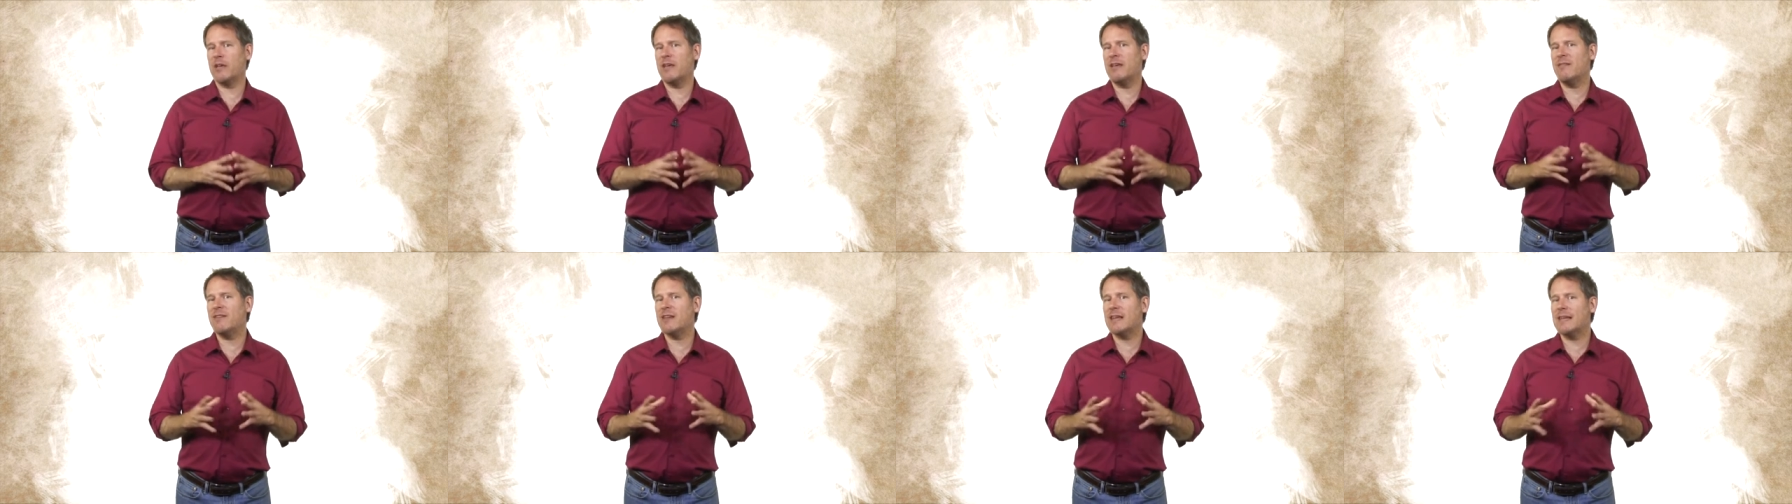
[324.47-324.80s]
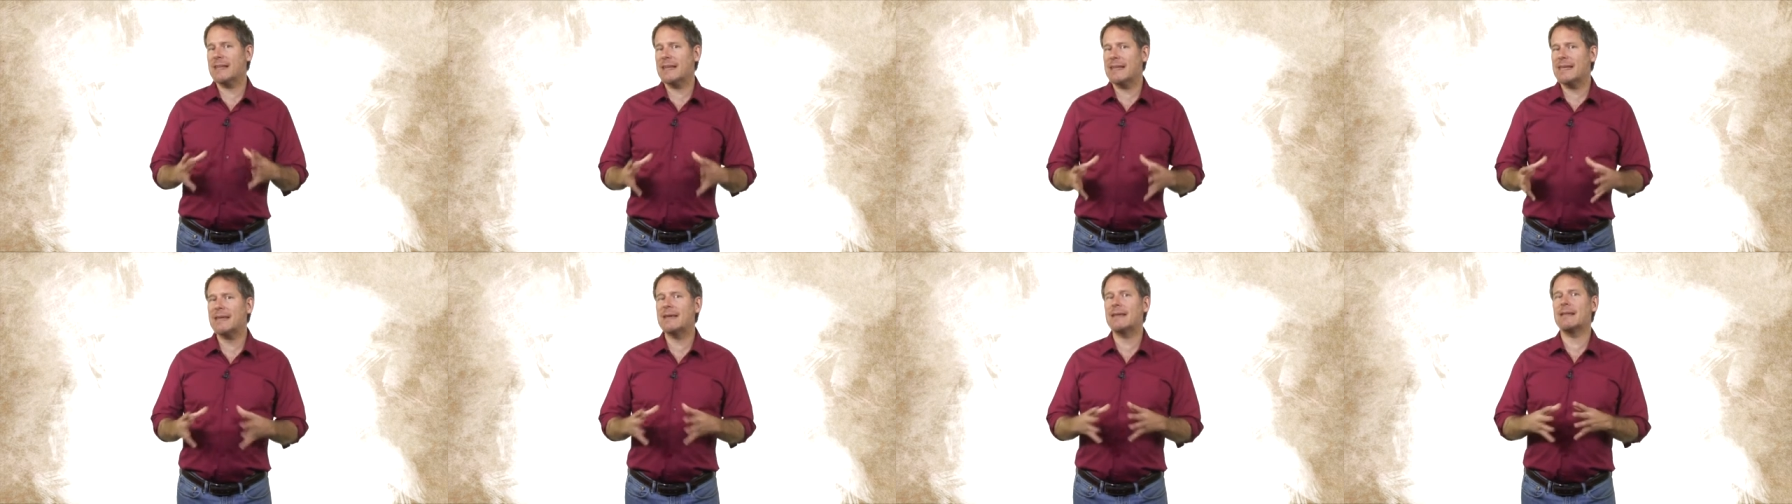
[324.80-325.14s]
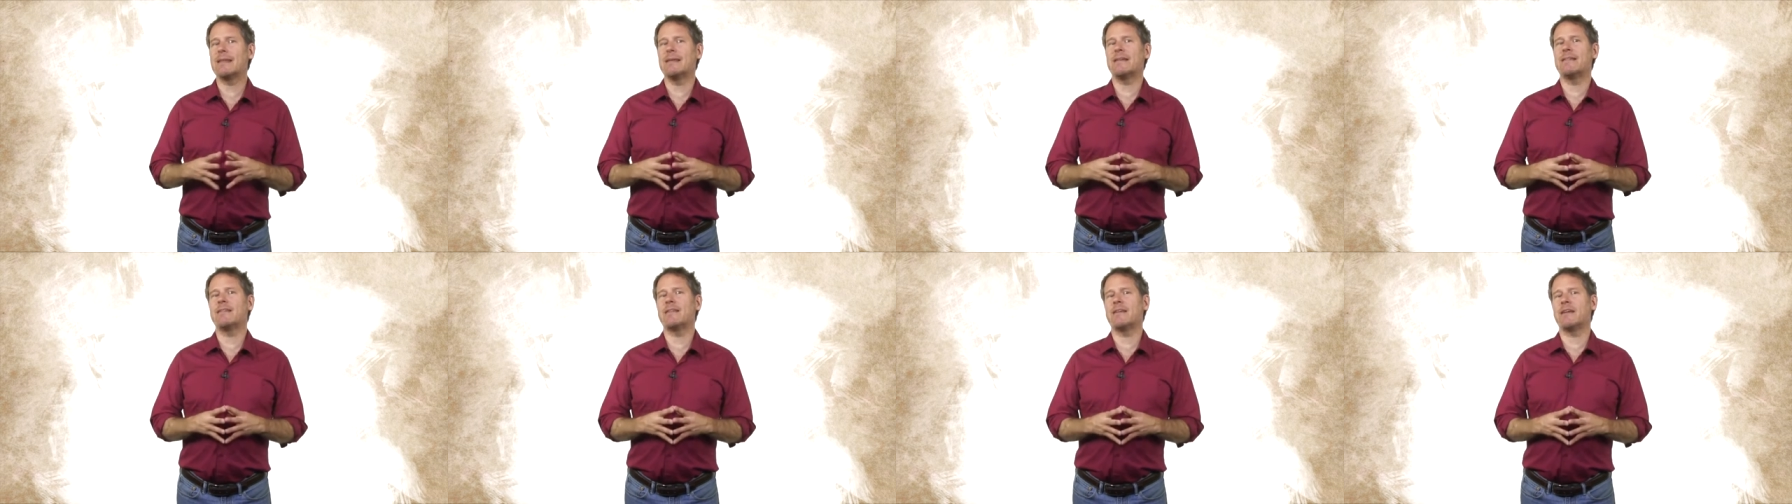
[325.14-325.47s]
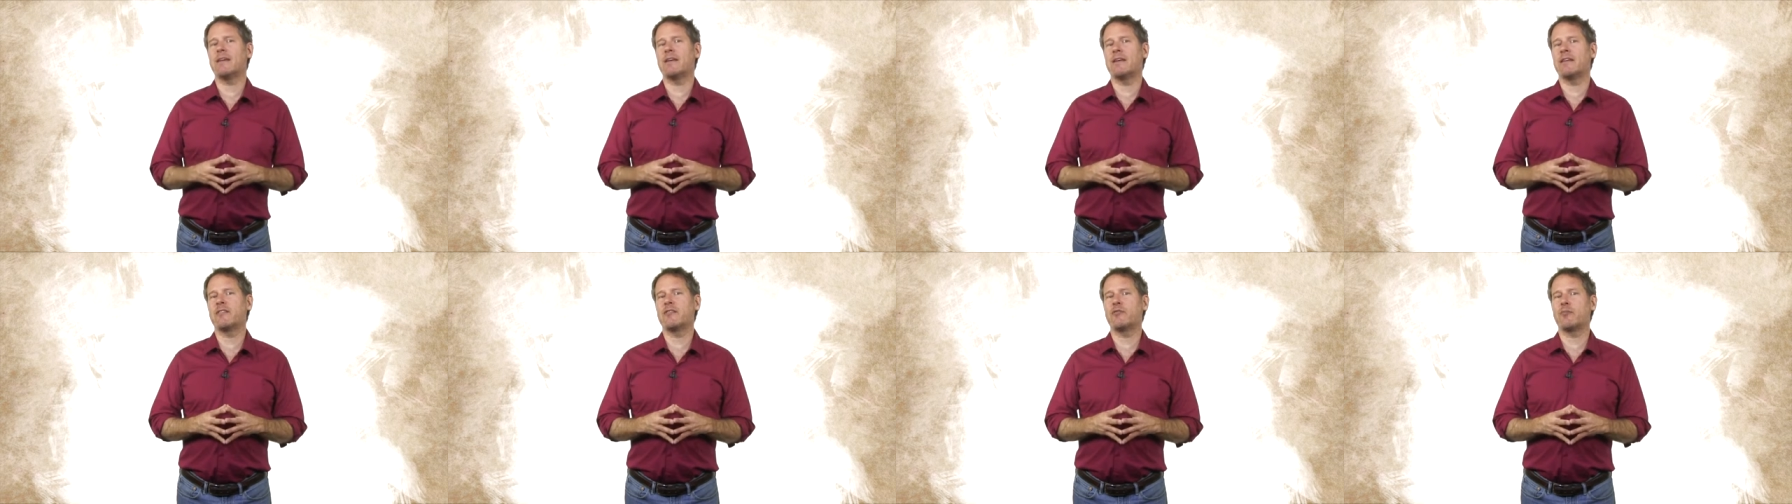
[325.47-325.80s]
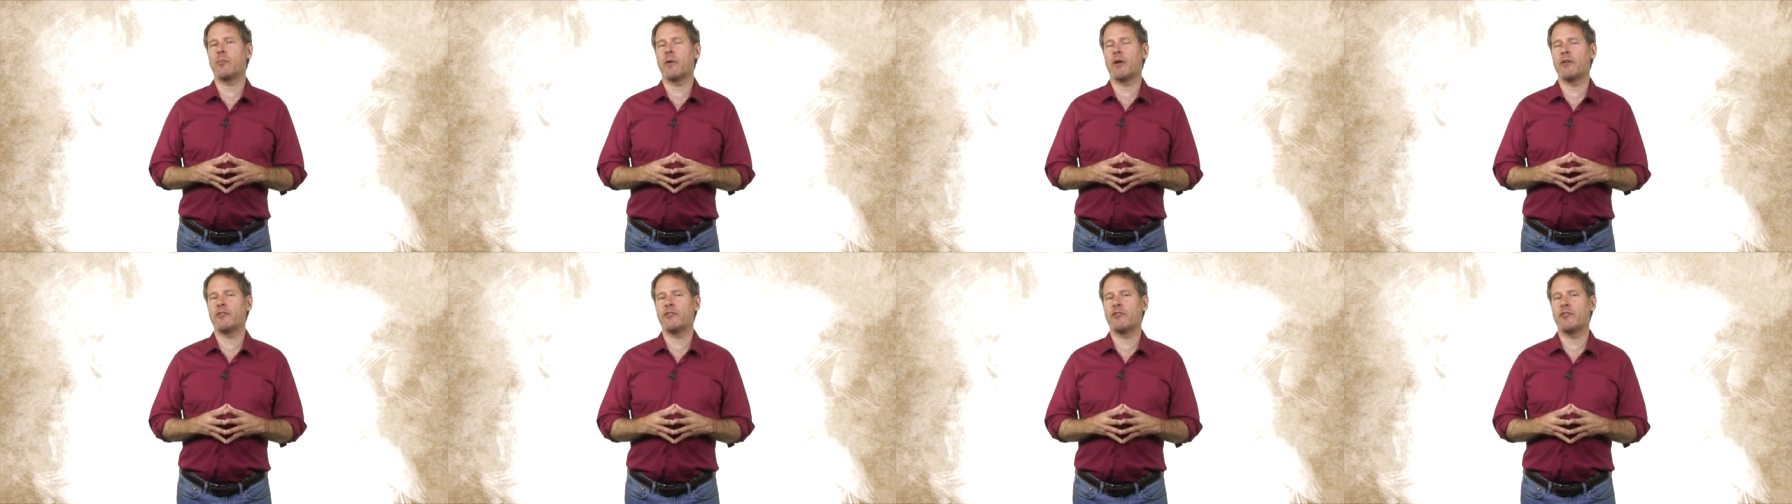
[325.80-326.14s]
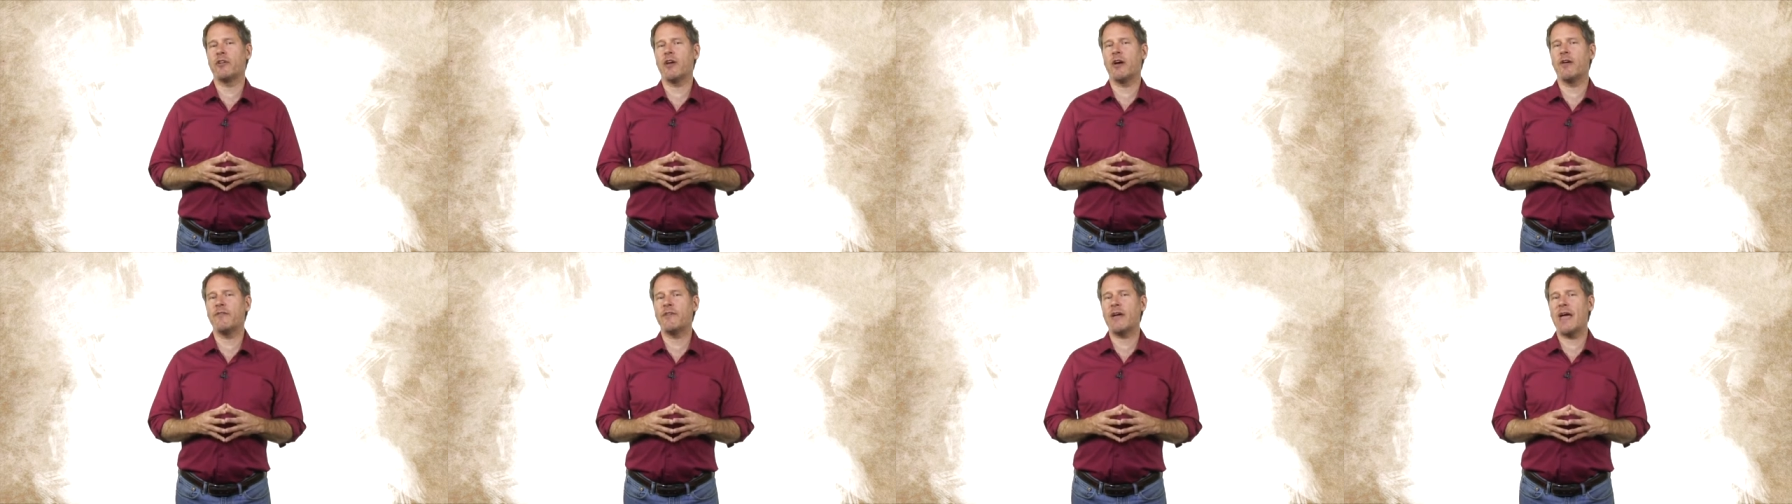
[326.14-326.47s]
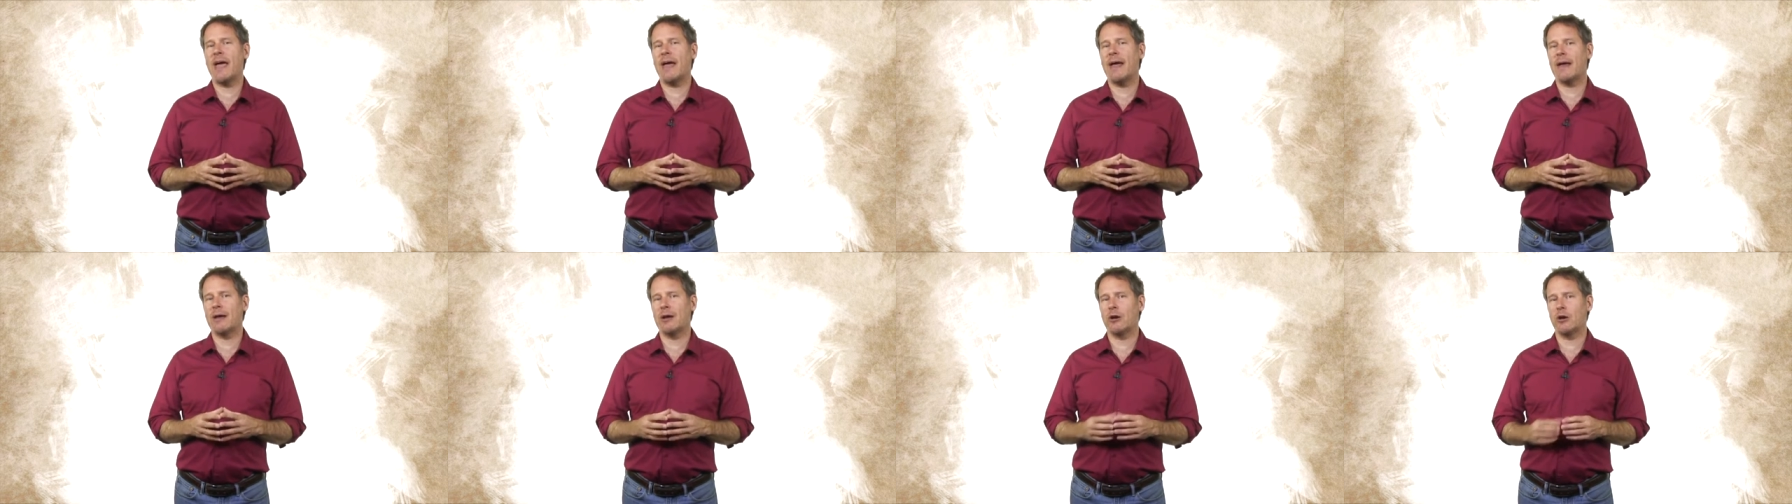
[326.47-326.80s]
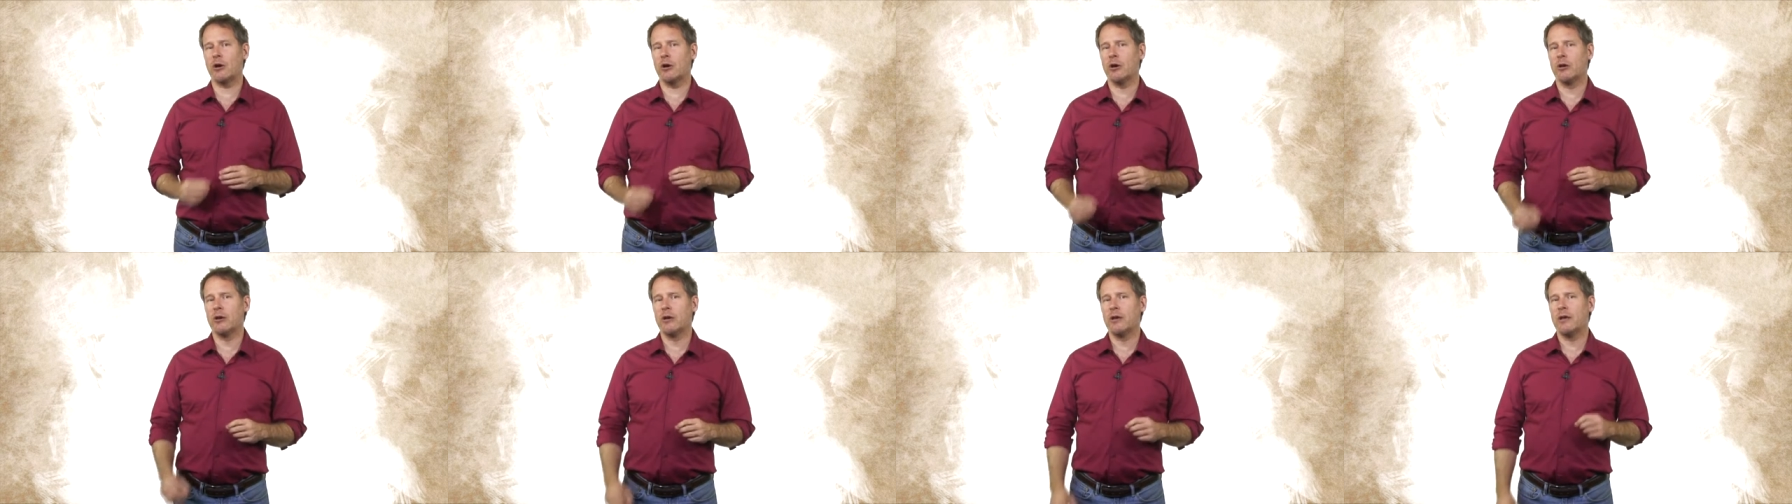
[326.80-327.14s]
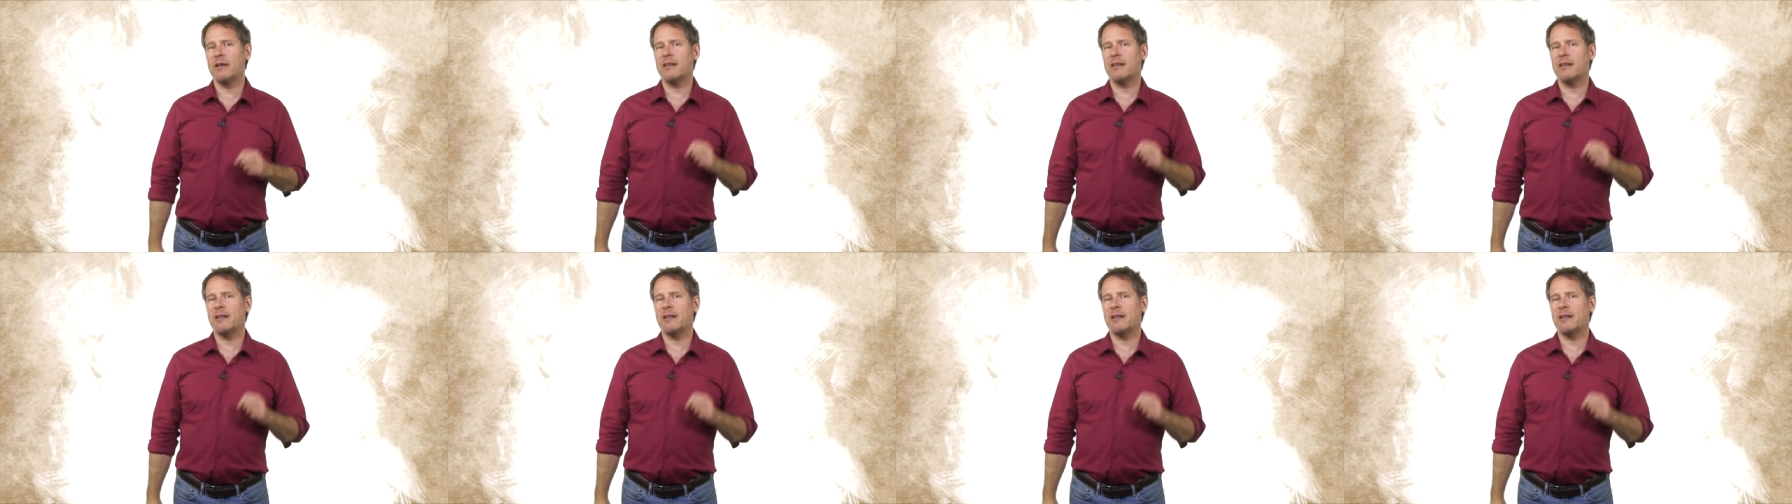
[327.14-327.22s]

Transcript: even legalistic expression of anger,